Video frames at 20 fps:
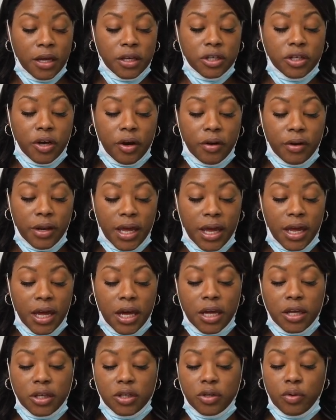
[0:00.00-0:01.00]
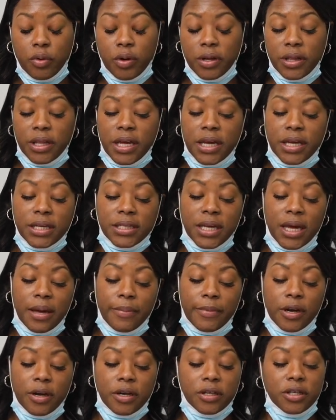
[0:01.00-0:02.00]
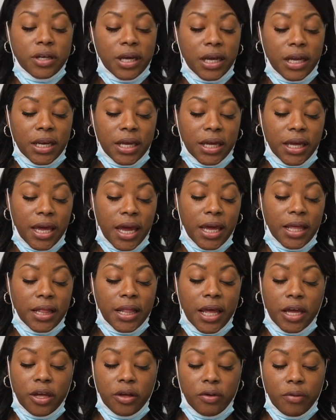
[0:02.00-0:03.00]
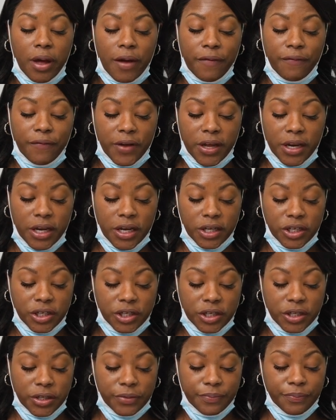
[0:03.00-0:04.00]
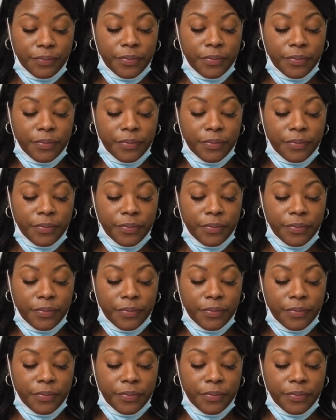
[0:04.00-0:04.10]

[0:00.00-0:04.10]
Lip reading: Turn the hand toward the examiner to indicate that you have finished.